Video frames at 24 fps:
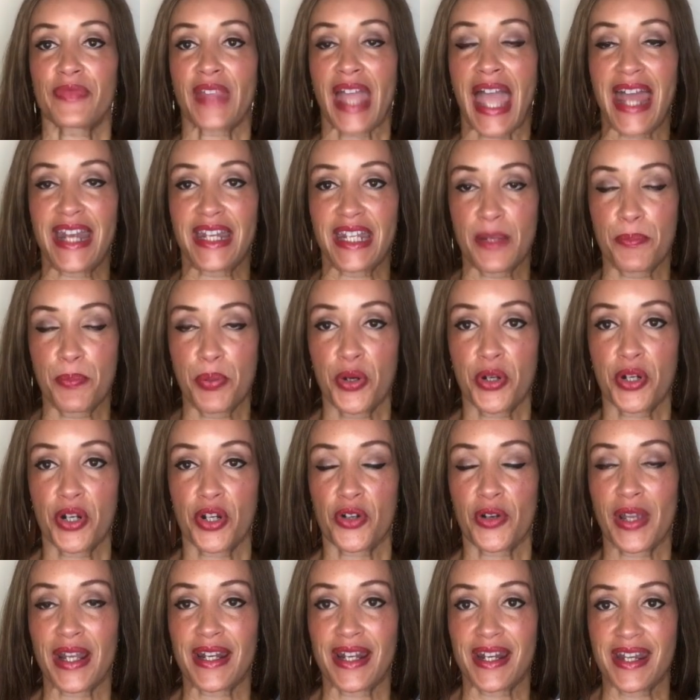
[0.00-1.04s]
And he put her
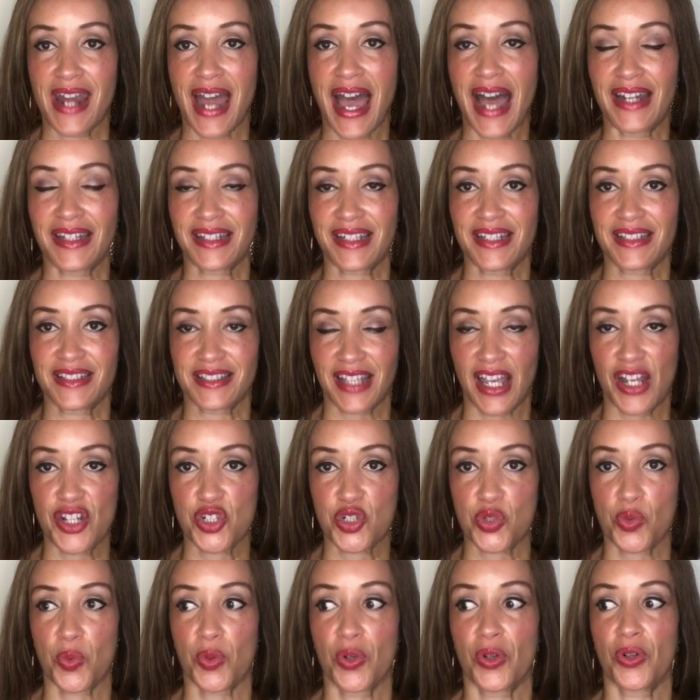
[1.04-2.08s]
in a
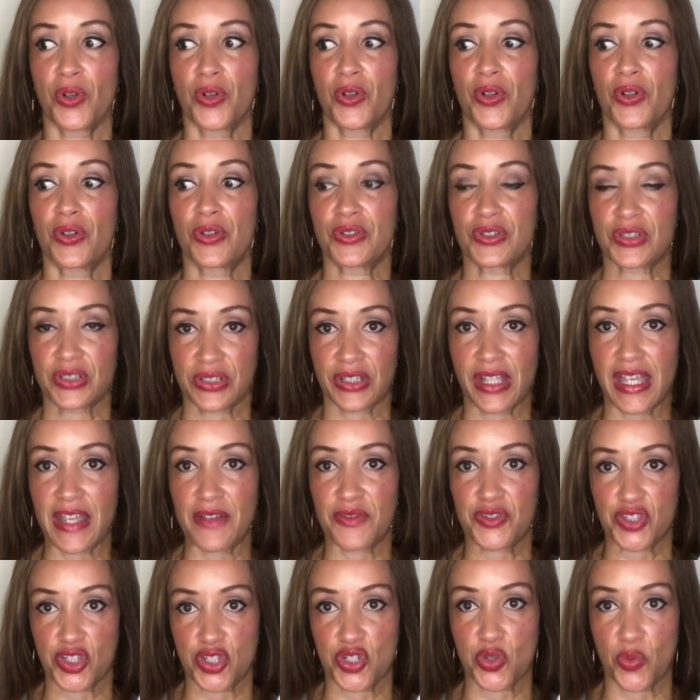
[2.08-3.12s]
non-consensual slave
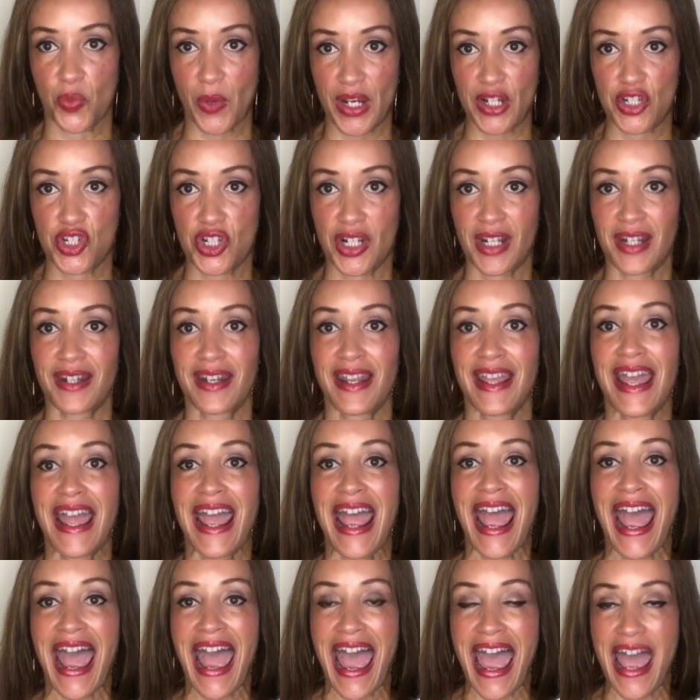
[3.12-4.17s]
situation
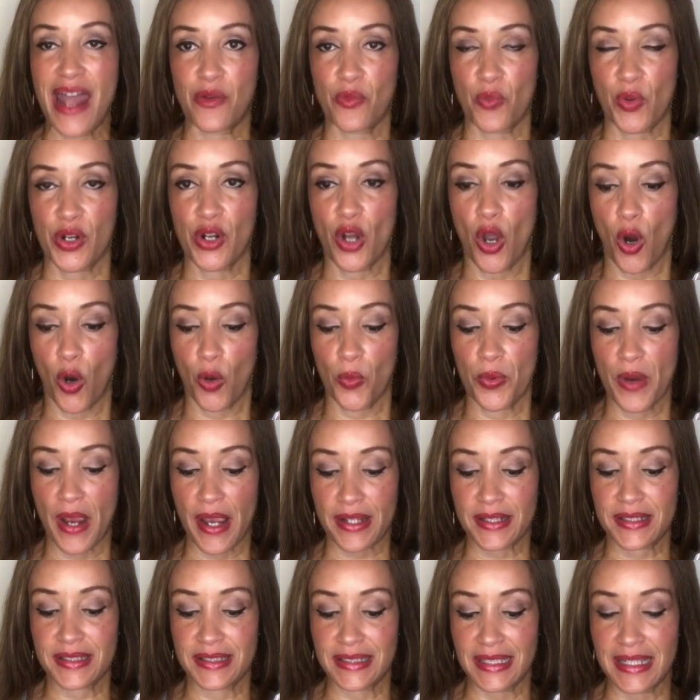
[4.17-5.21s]
and when
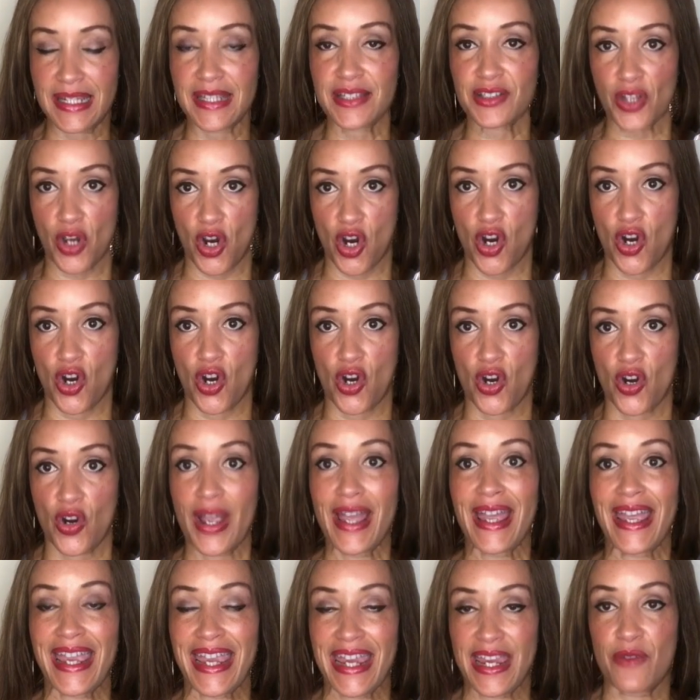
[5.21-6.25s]
Obrecht sees her,
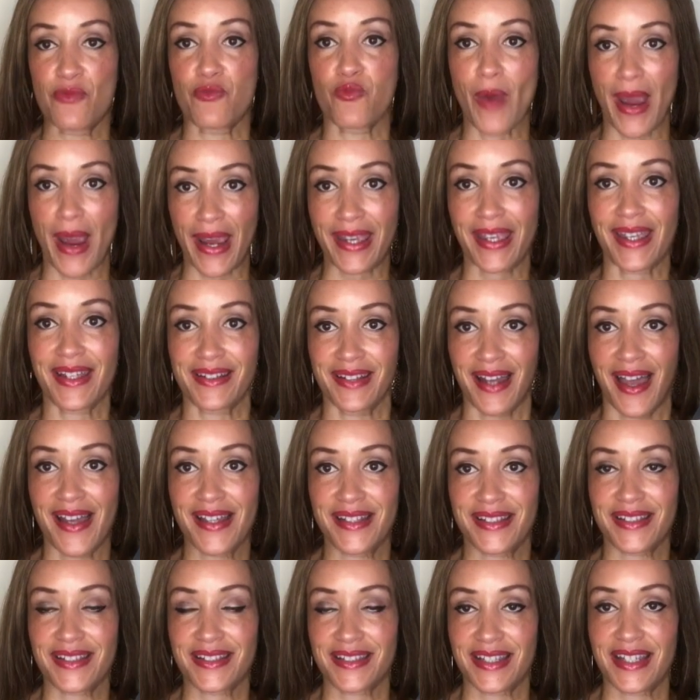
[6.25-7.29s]
he
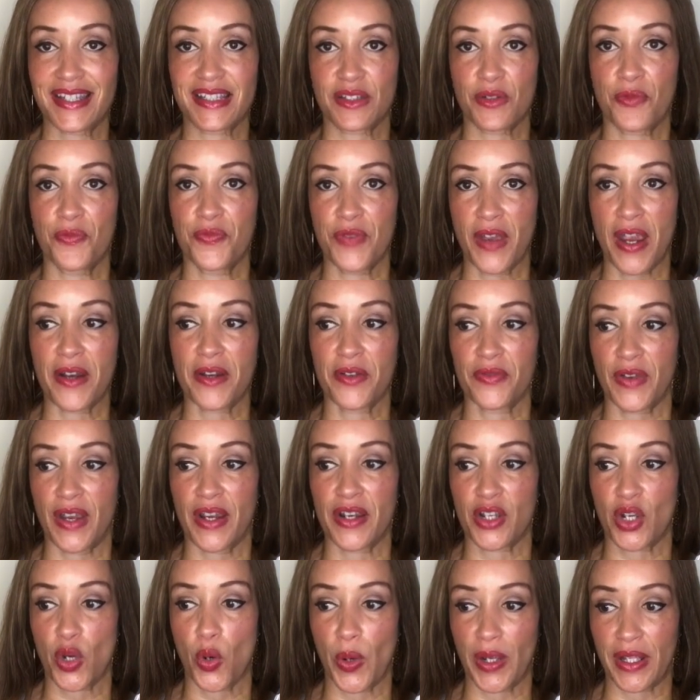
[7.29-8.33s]
recognizes this very, very
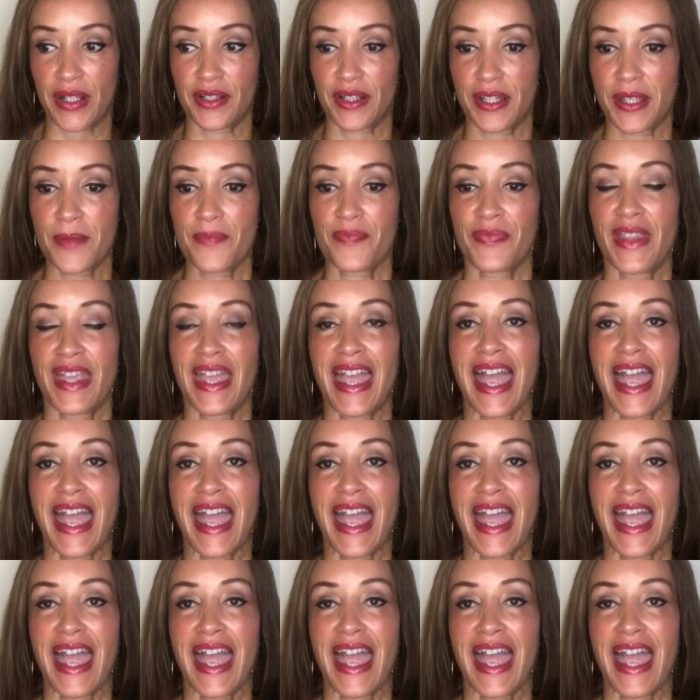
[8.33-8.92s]
quickly.